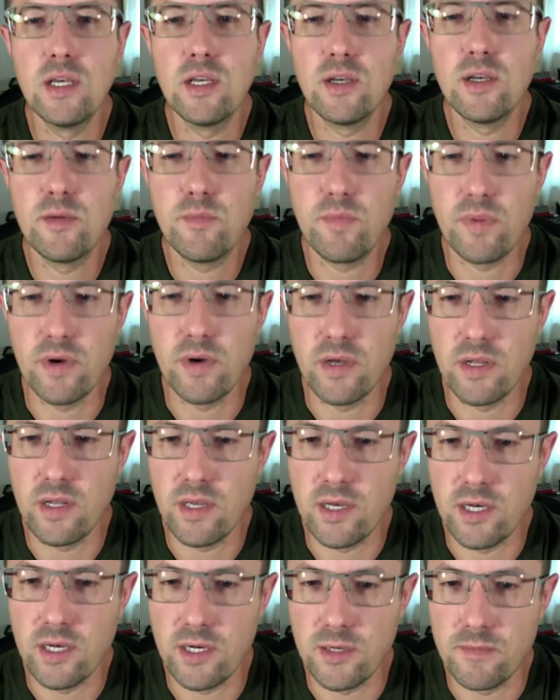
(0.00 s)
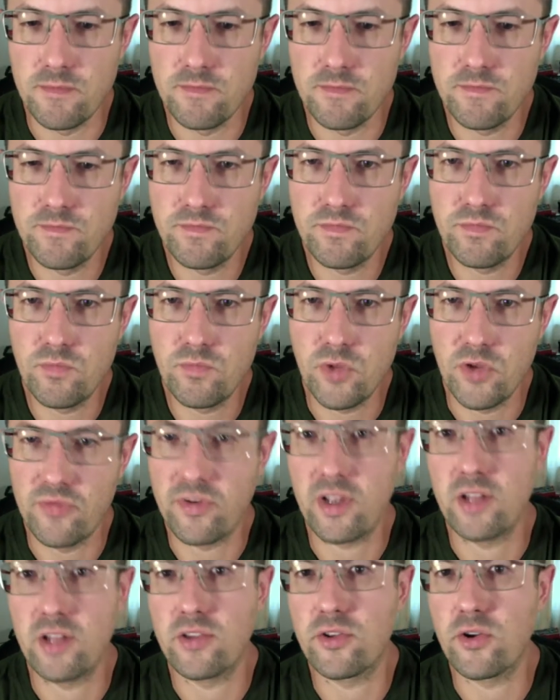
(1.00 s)
But when you
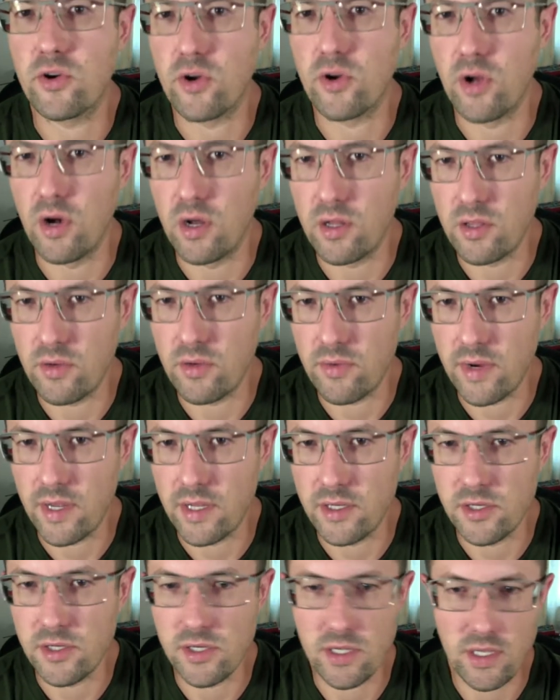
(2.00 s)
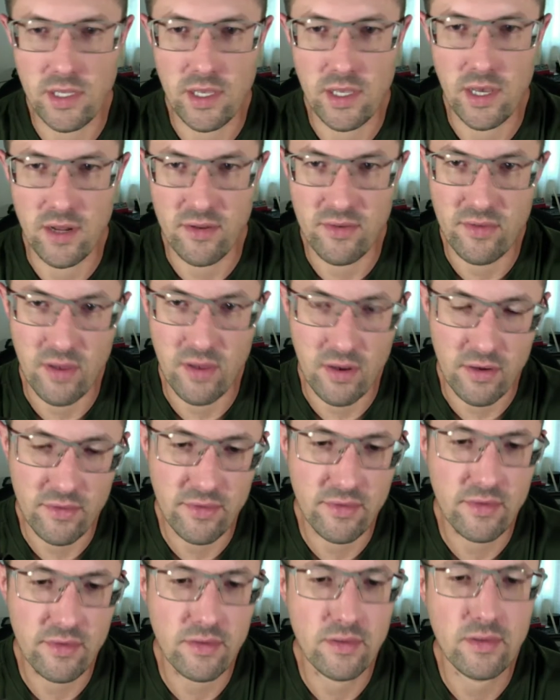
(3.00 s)
forget to turn it on at the range, it kind of
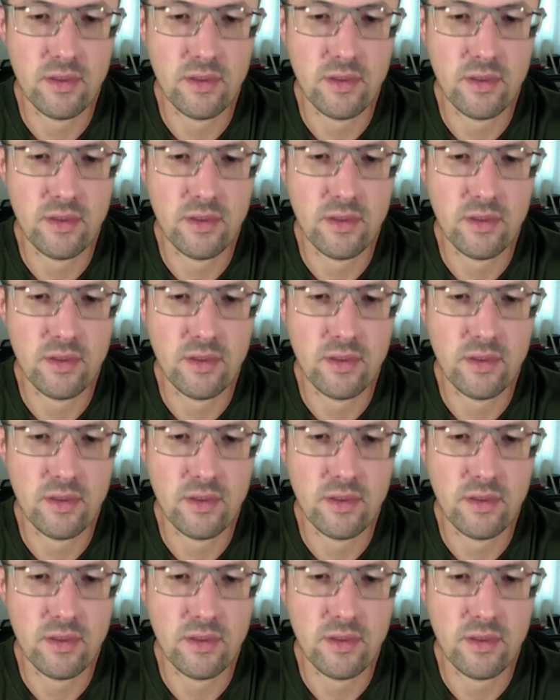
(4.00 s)
sucks.